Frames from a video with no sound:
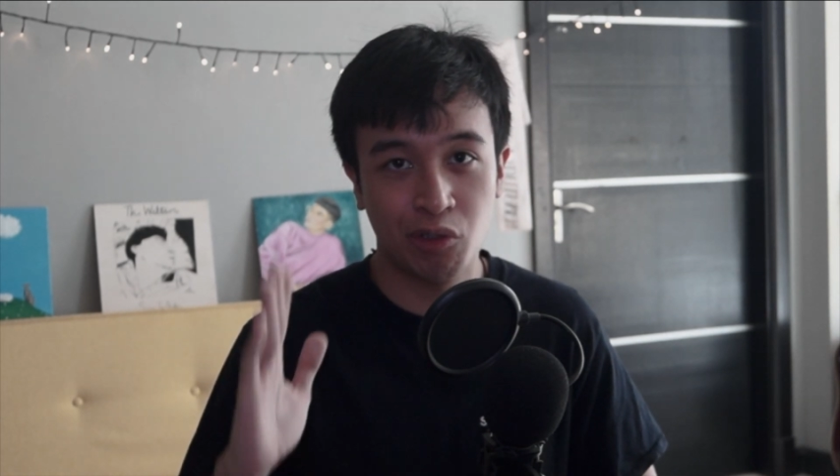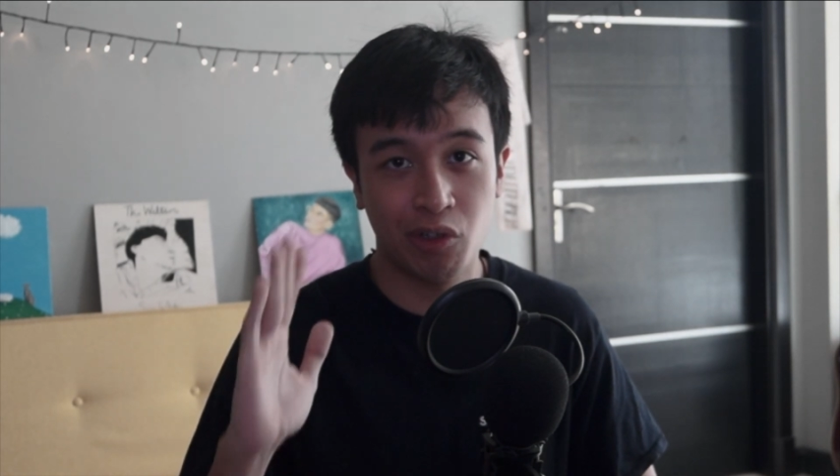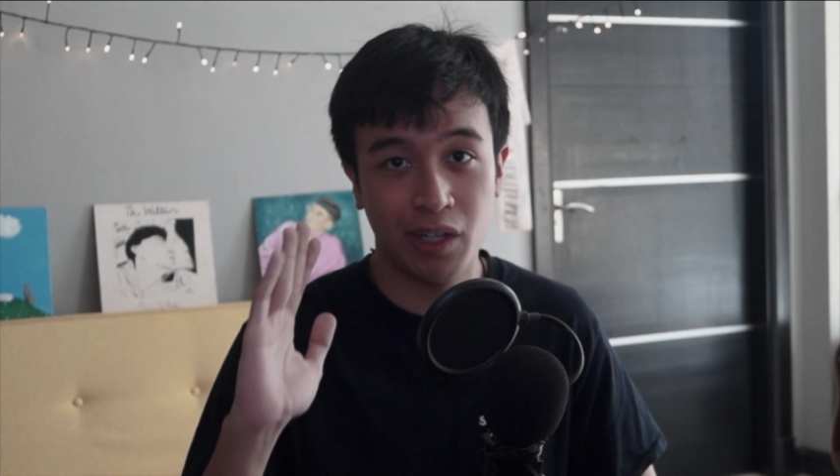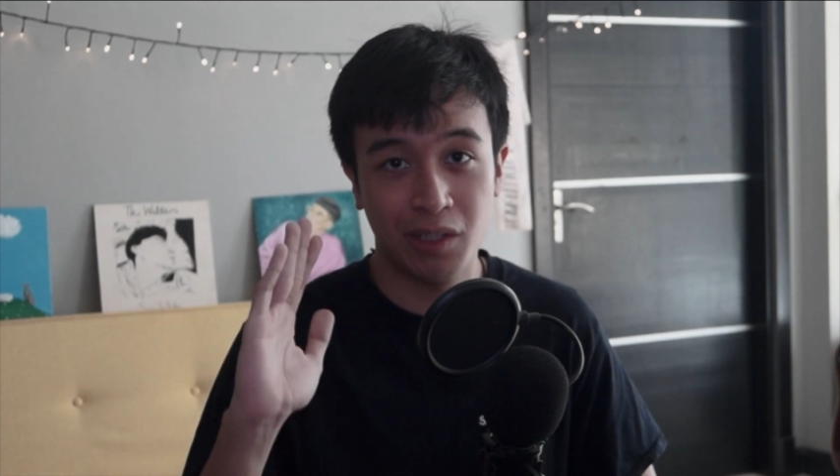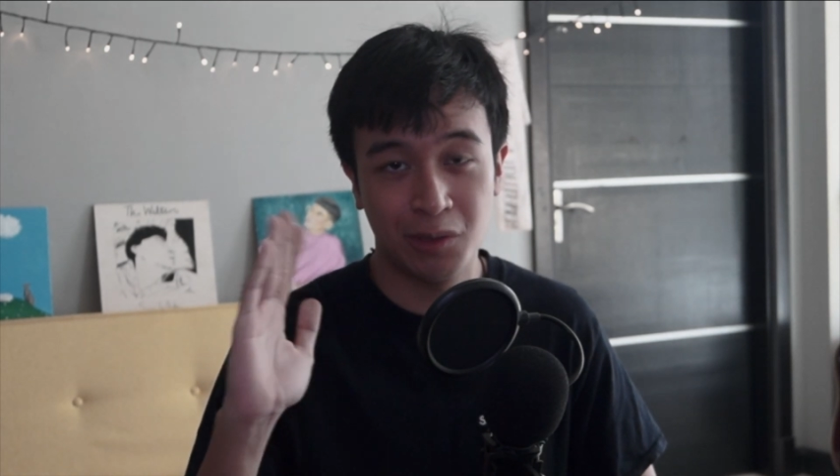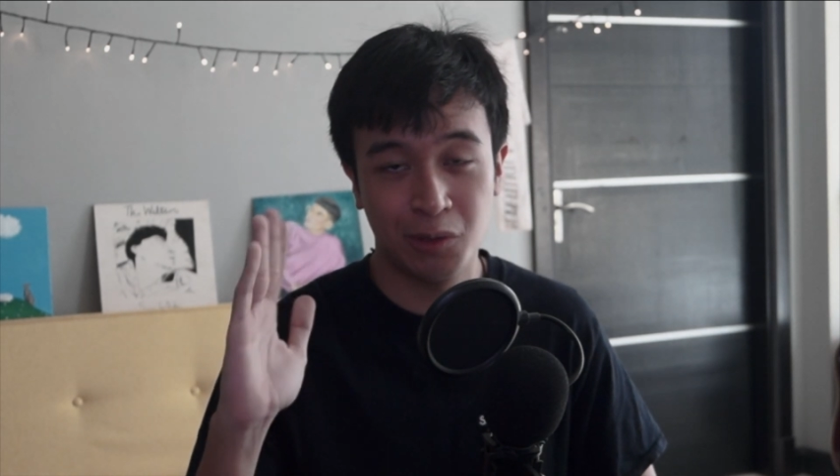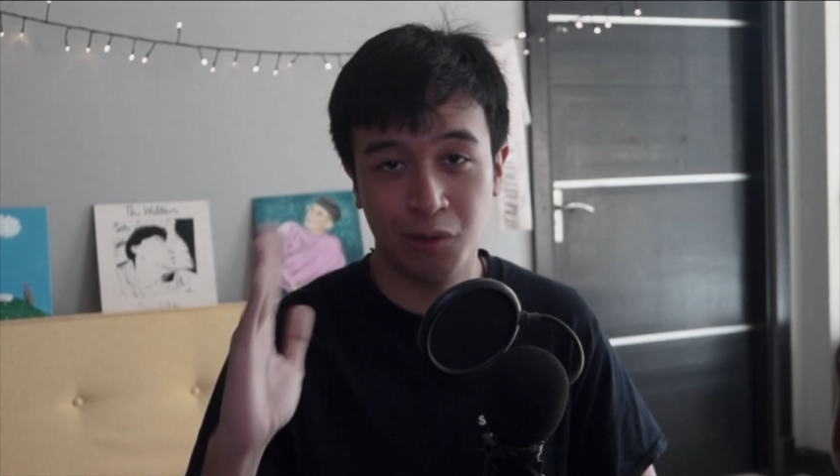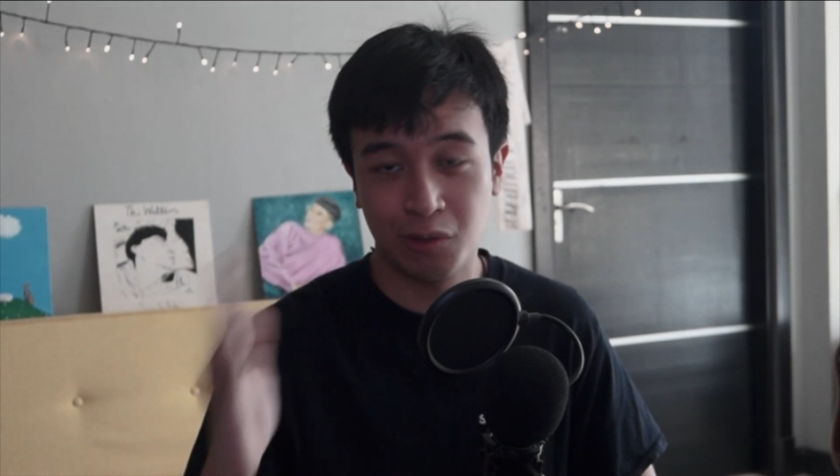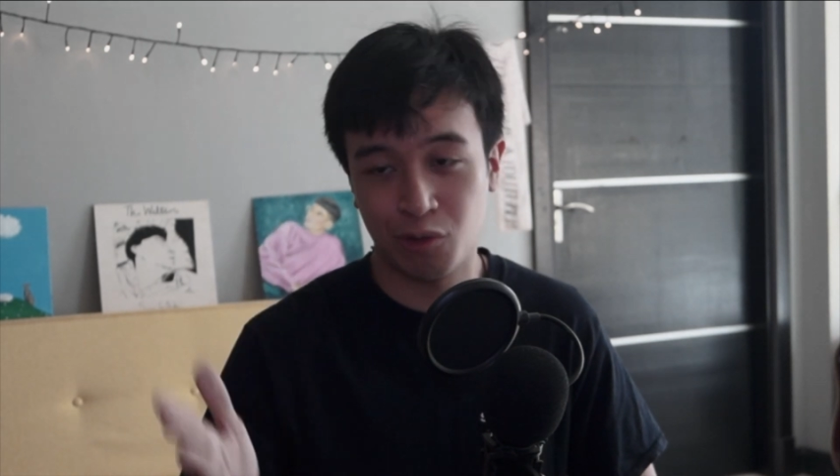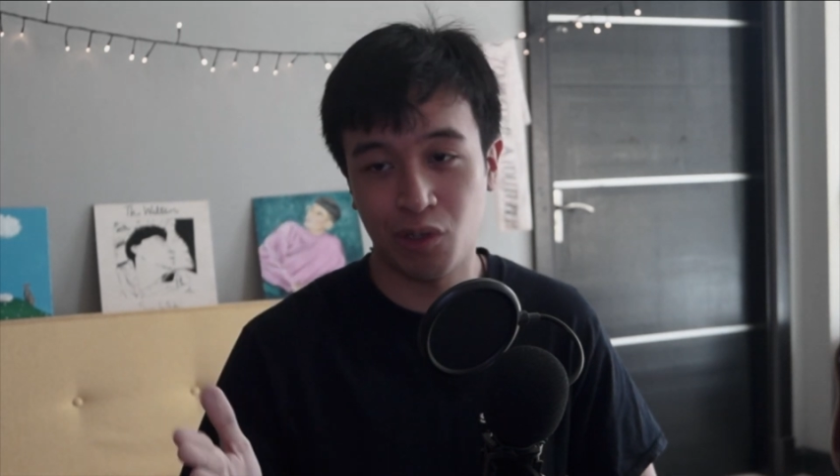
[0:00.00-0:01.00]
no hate
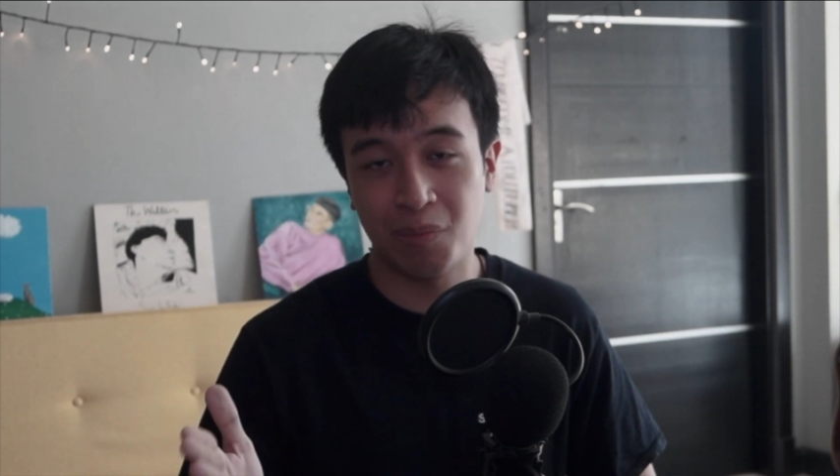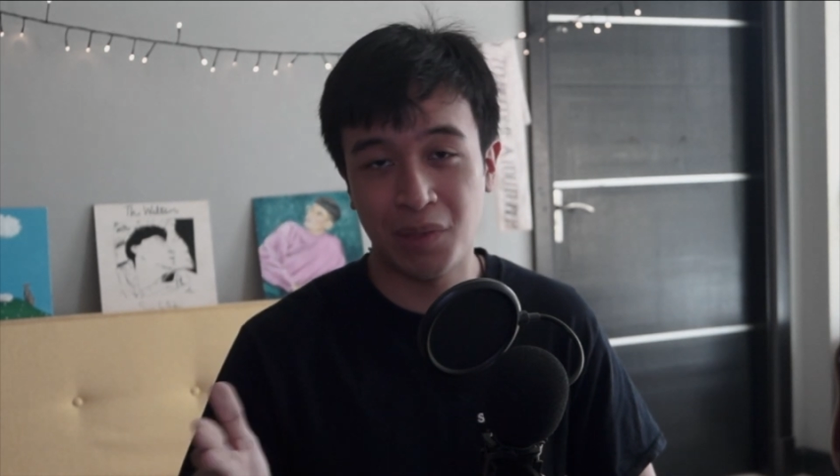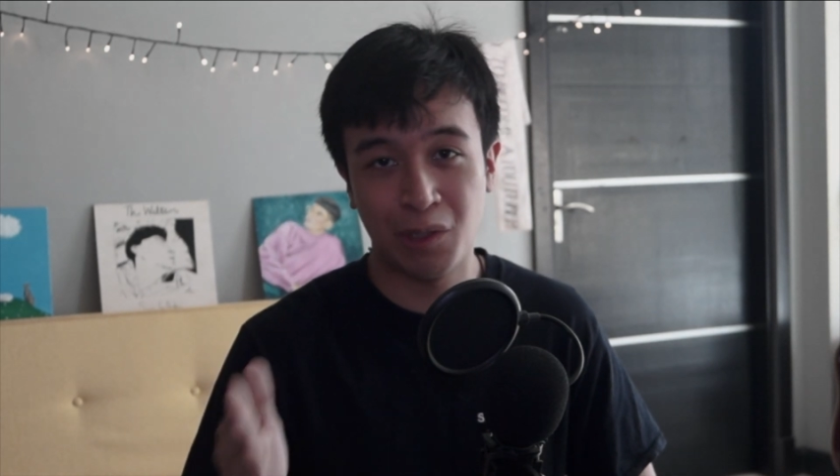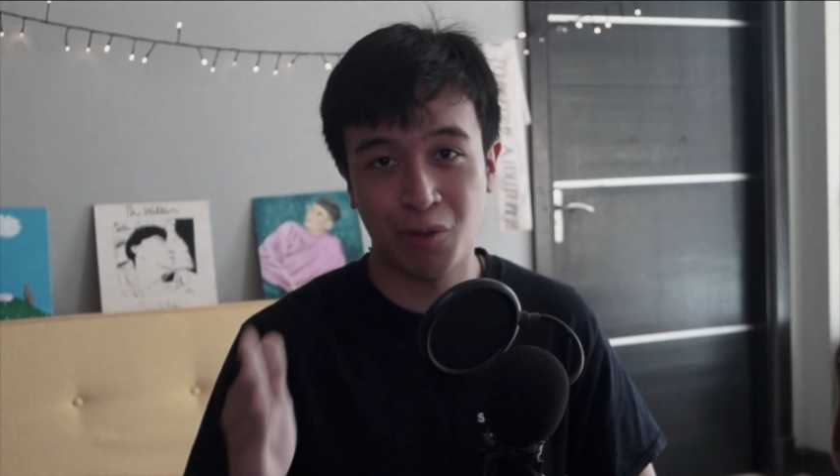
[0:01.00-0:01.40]
to KURAPAK,